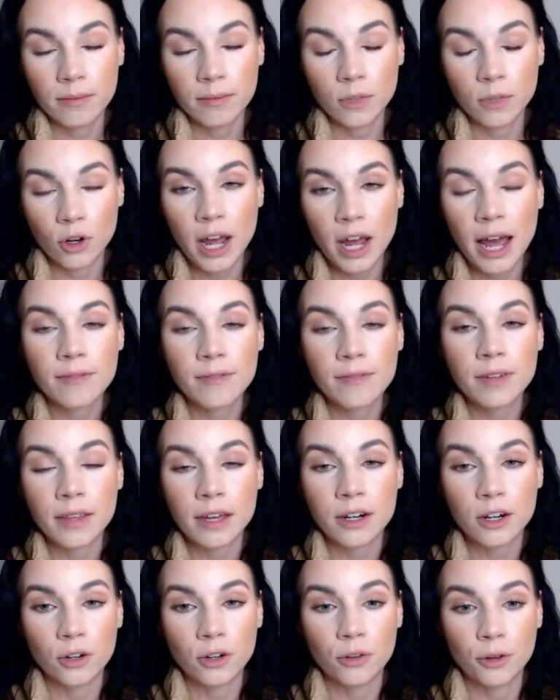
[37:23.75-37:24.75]
You're having
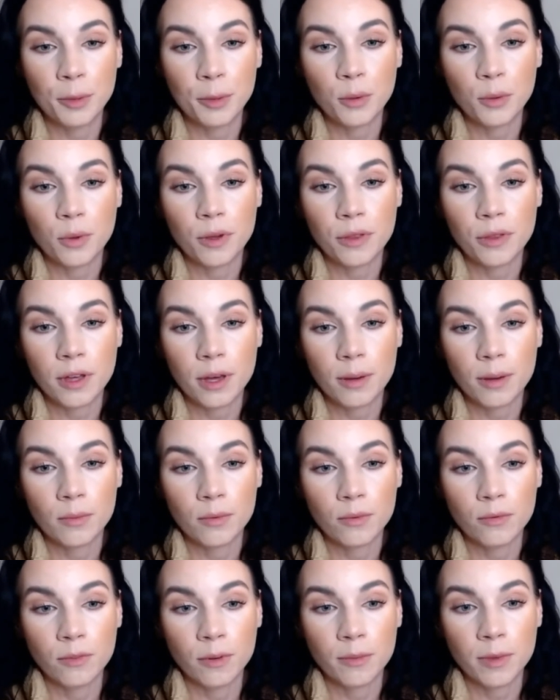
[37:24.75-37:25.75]
that agreement with them
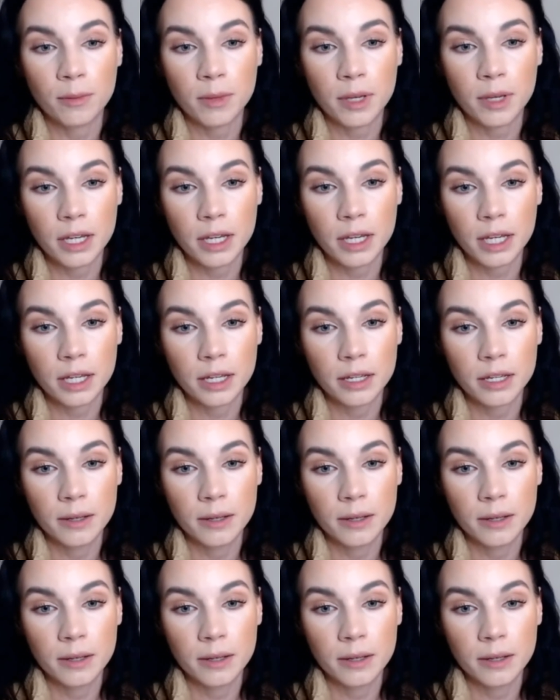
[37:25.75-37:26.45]
from the beginning,